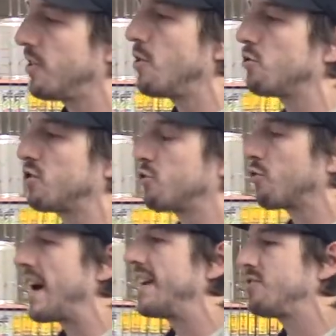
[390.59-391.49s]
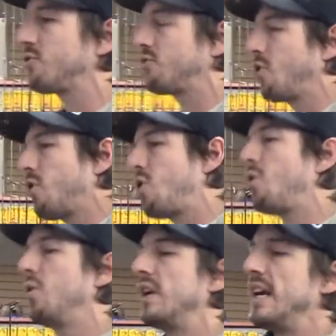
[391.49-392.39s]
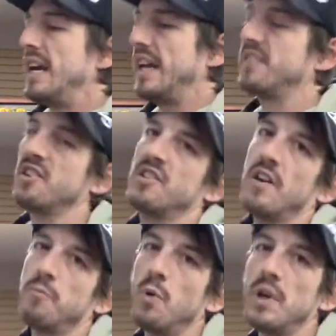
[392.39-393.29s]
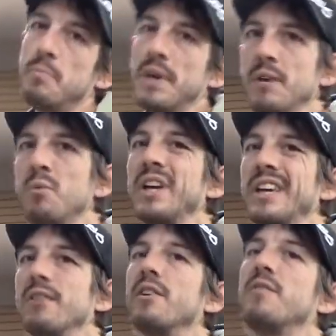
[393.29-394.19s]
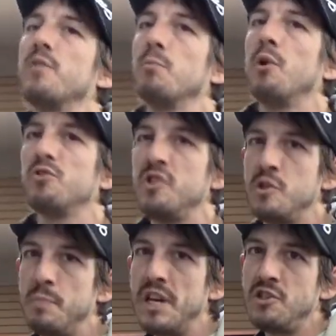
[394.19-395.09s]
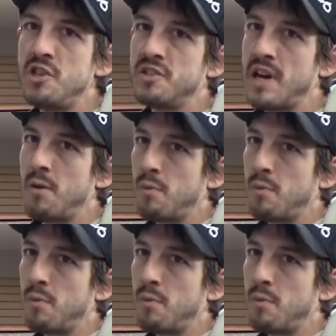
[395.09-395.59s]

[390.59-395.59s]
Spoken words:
no stretch, so it's a tough one to beat when gearing for multi-species that